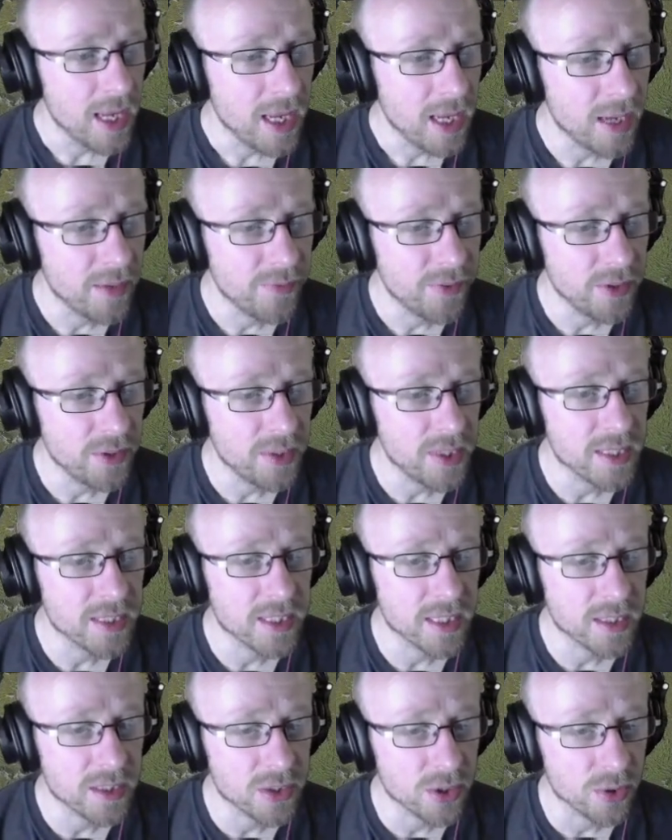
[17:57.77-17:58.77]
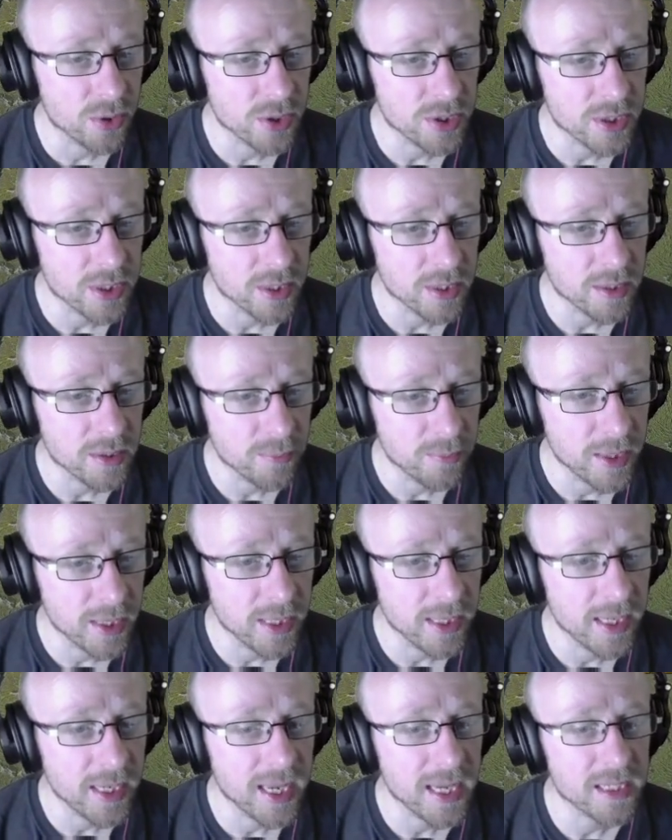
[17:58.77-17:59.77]
If a unit is exhausted,
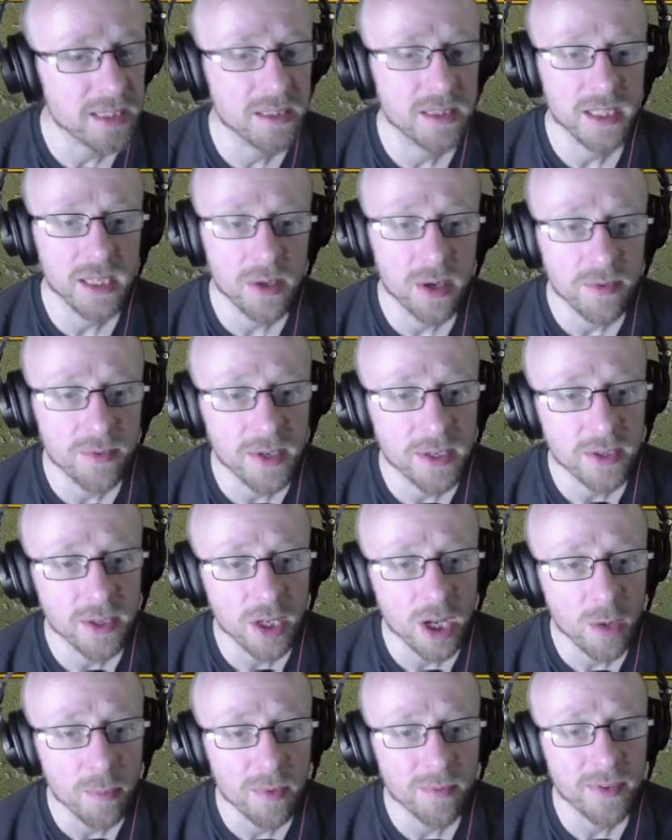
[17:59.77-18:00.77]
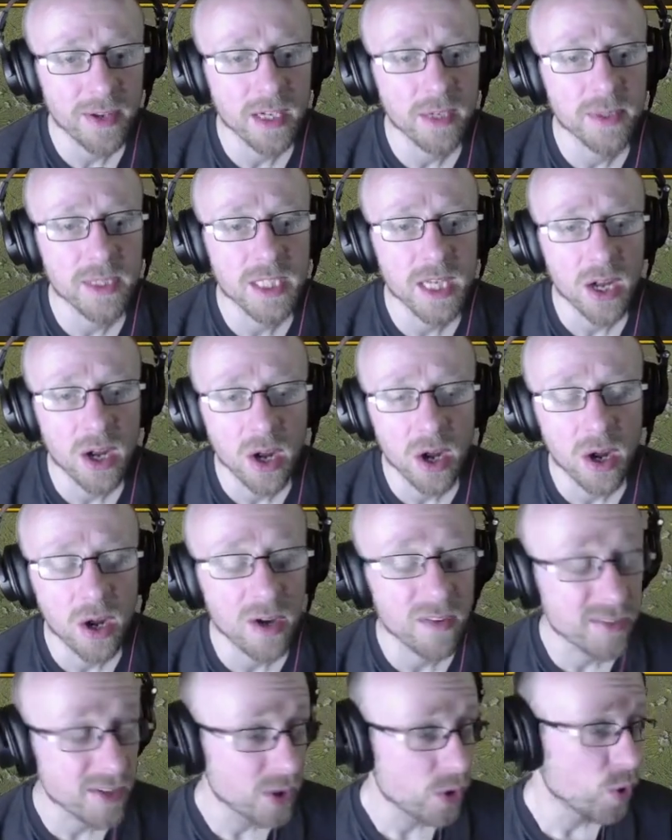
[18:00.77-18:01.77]
meaning it has 0 effect, the combat value is
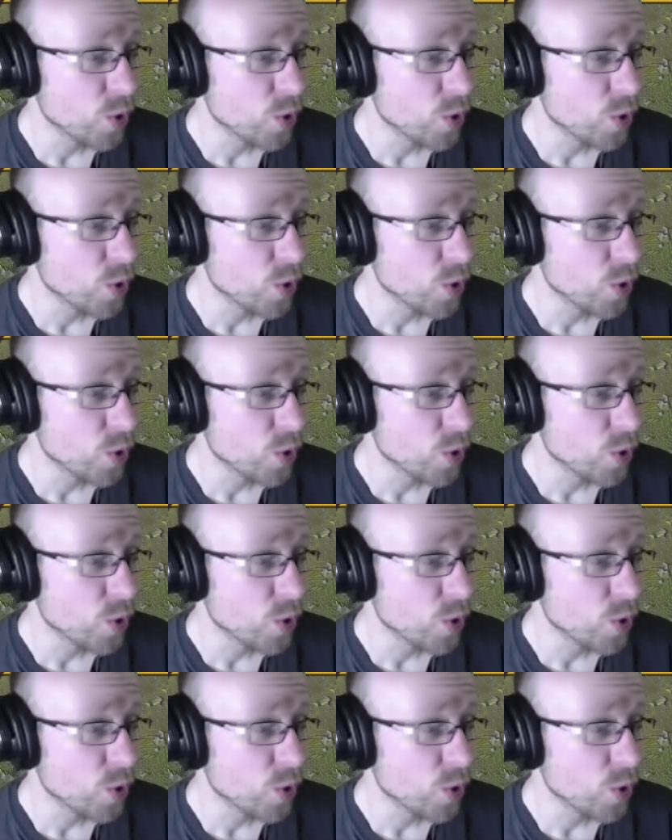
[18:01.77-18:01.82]
halved.